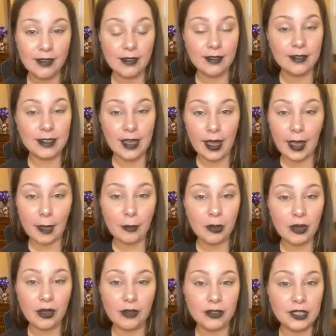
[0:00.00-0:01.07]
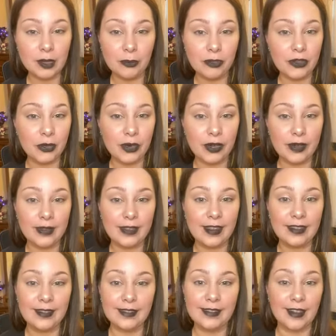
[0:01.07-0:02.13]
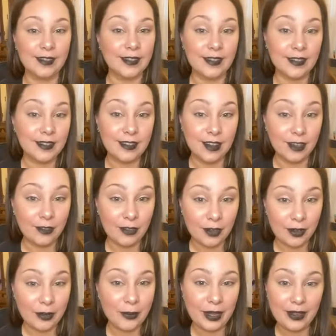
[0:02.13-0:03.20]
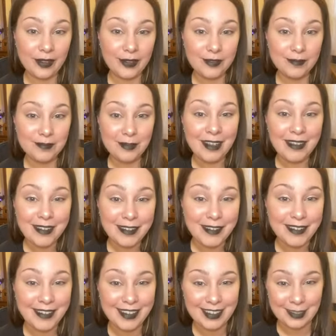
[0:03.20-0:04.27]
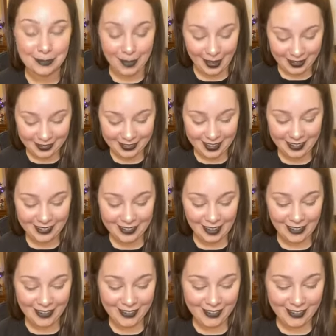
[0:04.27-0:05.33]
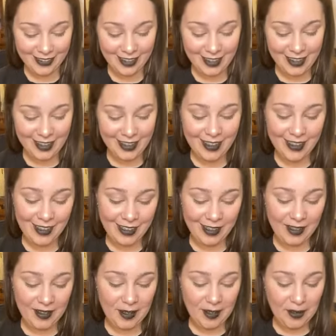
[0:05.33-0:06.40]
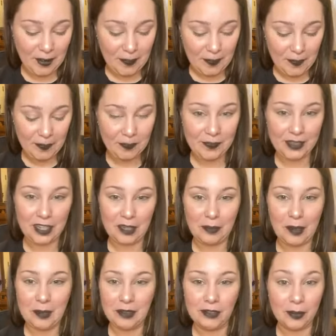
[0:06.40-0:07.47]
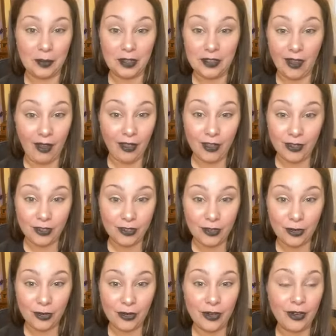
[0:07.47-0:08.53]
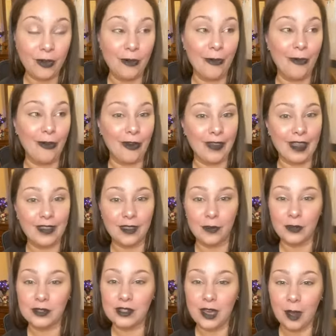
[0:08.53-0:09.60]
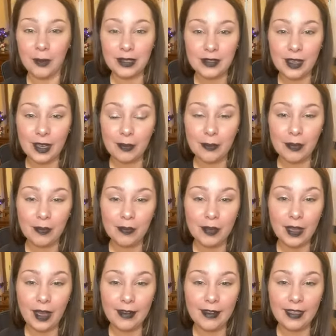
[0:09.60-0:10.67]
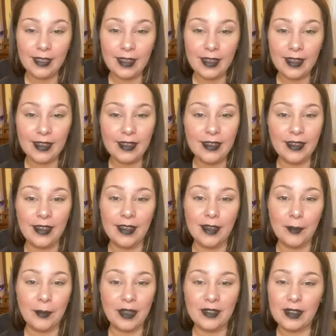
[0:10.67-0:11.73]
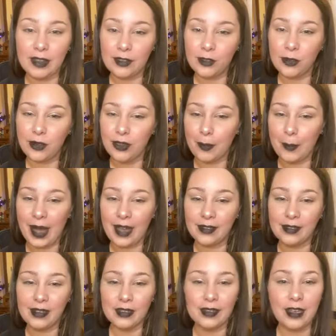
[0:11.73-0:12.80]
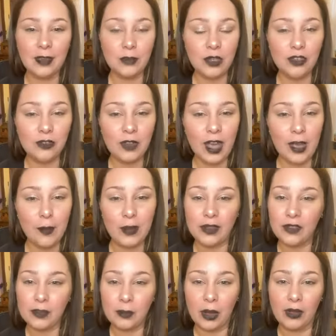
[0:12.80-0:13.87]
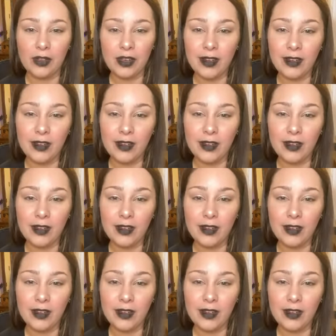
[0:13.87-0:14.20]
tape of some sort that doesn't stick very well, as bad as that sounds. Like maybe from the dollar store, or like the wasabi tape kind of thing. This like sort of the masking tape-ish vibe, but smaller.